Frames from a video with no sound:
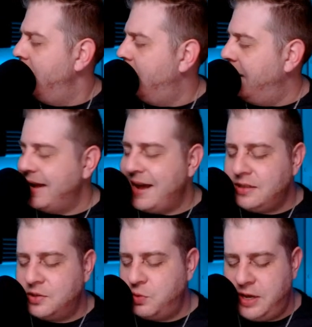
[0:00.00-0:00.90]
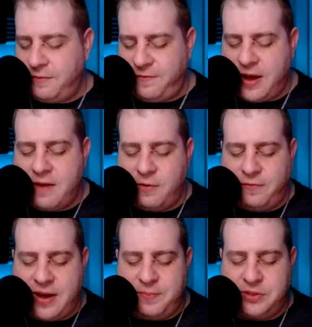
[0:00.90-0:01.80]
All right, guys, as we hit
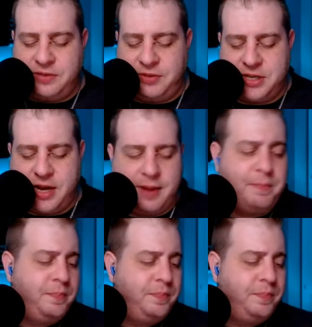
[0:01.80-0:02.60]
5:05 Pacific time